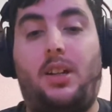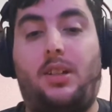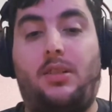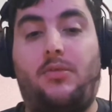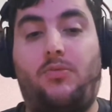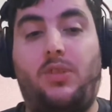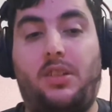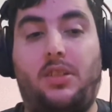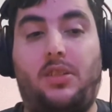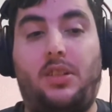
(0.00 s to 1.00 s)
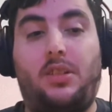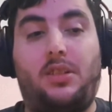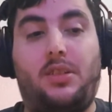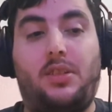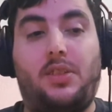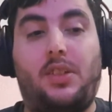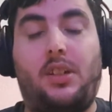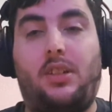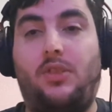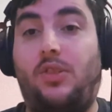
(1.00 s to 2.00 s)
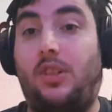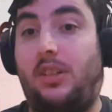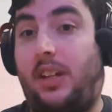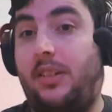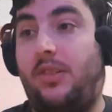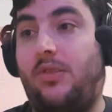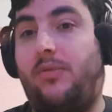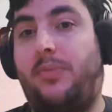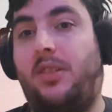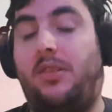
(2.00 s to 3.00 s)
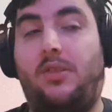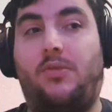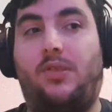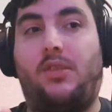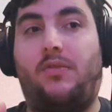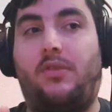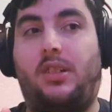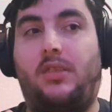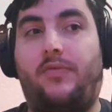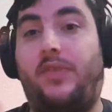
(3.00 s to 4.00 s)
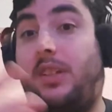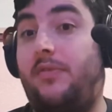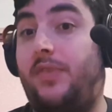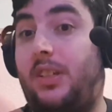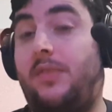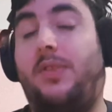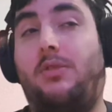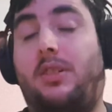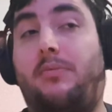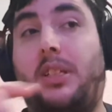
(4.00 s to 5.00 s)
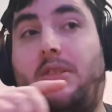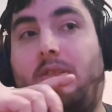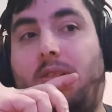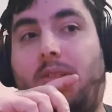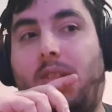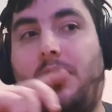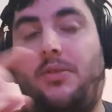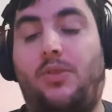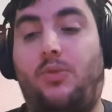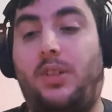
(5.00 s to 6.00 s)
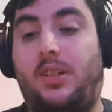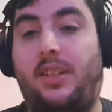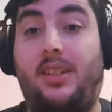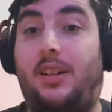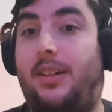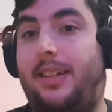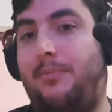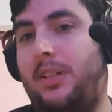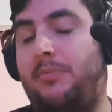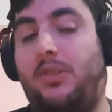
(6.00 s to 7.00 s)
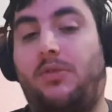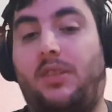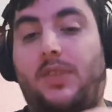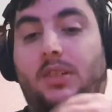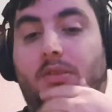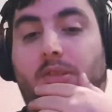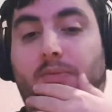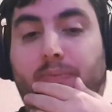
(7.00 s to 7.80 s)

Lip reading: One of the things concerning the ASOPs, this is also Vex Viewer, I've been noticing on Twitter, I think he might be doing a video on it,